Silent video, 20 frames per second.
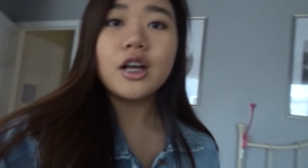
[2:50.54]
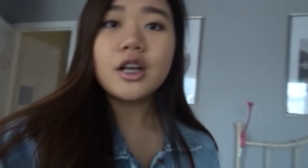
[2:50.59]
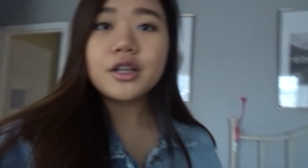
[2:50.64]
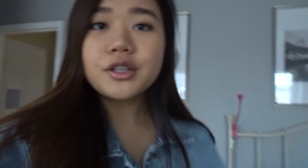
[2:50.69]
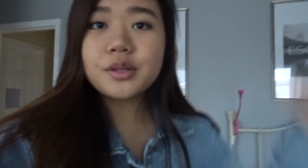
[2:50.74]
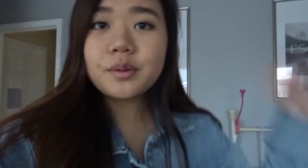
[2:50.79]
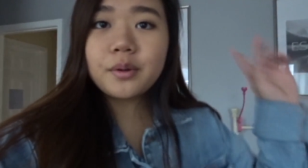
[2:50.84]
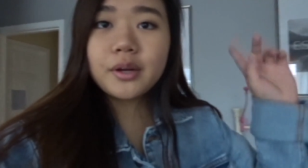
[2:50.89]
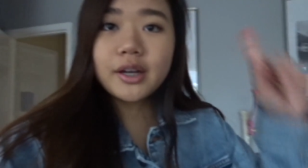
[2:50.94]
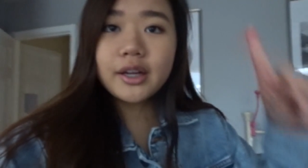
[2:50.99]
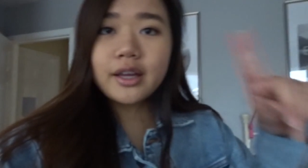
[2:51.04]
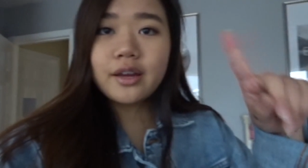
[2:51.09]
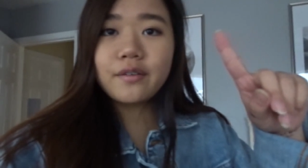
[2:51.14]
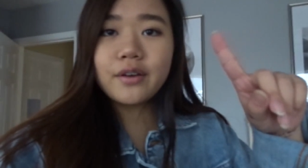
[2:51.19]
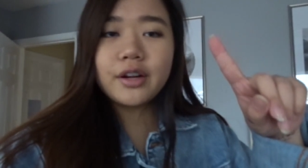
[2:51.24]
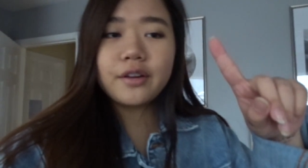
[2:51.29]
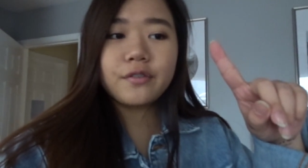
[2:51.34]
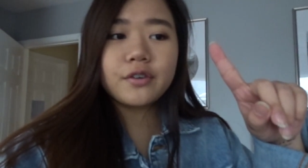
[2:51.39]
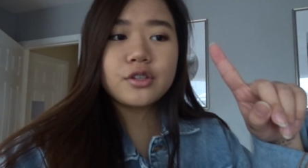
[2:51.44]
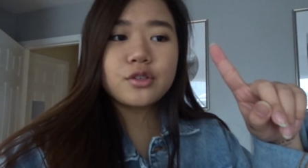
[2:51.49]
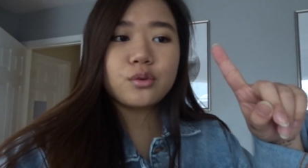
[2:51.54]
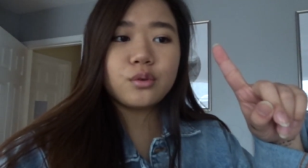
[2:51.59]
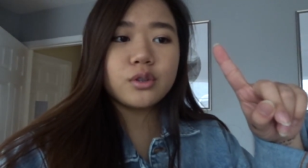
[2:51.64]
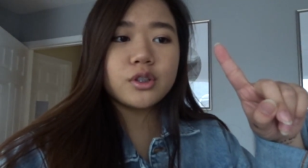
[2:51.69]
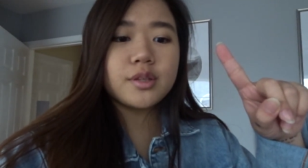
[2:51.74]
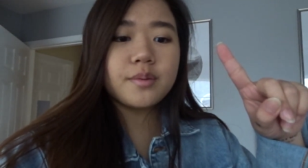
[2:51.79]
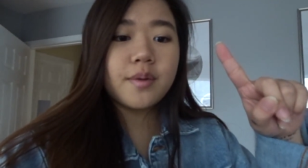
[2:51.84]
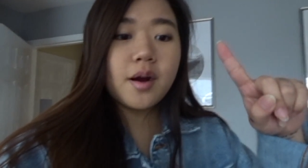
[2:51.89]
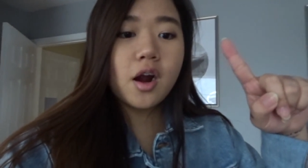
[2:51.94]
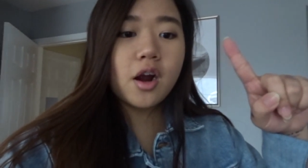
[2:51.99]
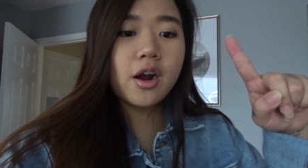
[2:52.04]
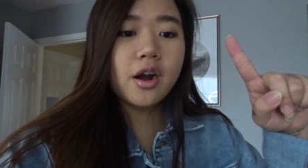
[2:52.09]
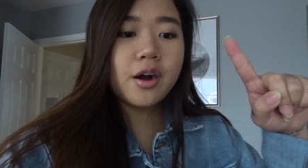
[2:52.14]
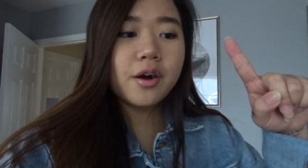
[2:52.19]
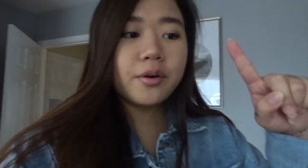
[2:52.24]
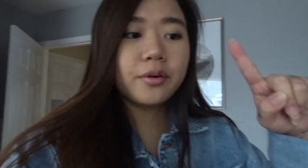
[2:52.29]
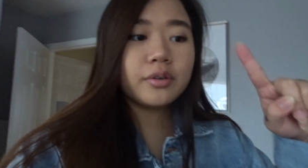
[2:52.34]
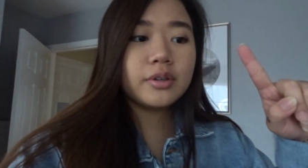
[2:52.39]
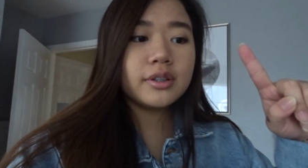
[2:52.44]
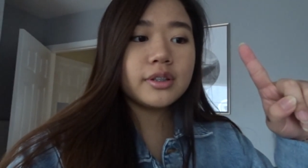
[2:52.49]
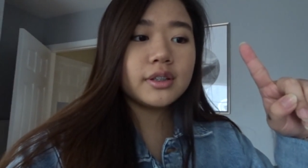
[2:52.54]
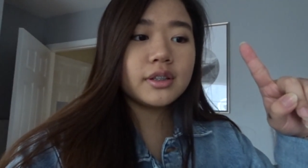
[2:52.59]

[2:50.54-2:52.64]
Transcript: So I'm gonna get ready for school tomorrow